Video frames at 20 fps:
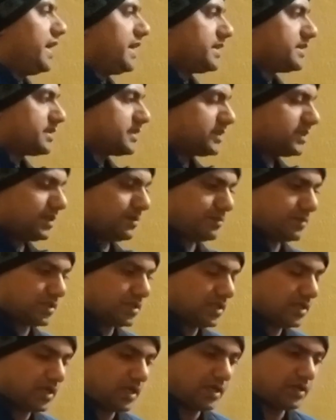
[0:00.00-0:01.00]

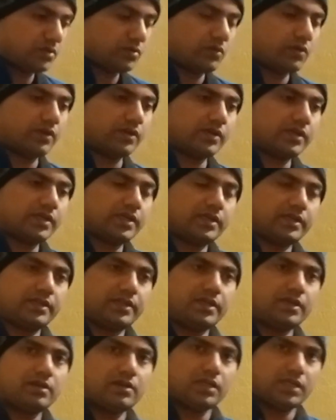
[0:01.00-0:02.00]
accept and tolerate
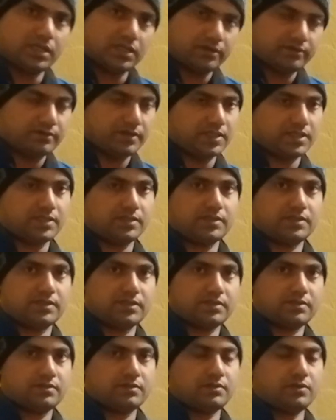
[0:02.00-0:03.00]
their
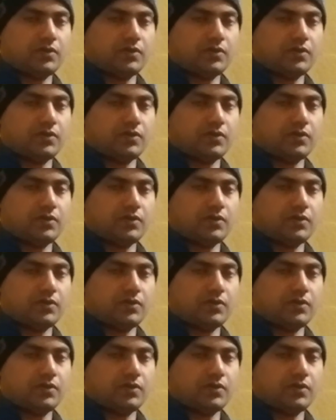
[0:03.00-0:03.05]
interference.